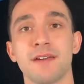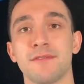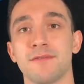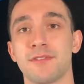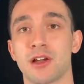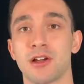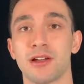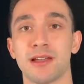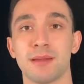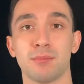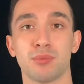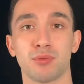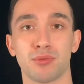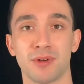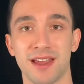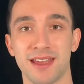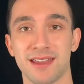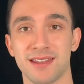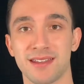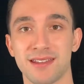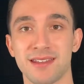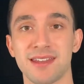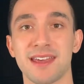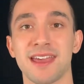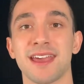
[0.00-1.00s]
very
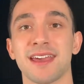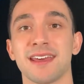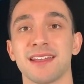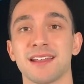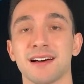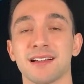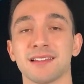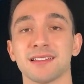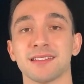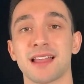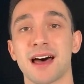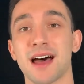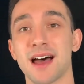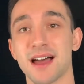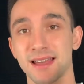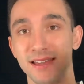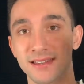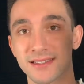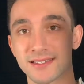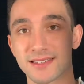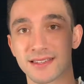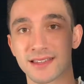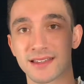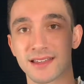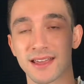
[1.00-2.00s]
branded, and
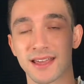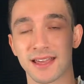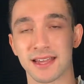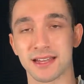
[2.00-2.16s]
aligned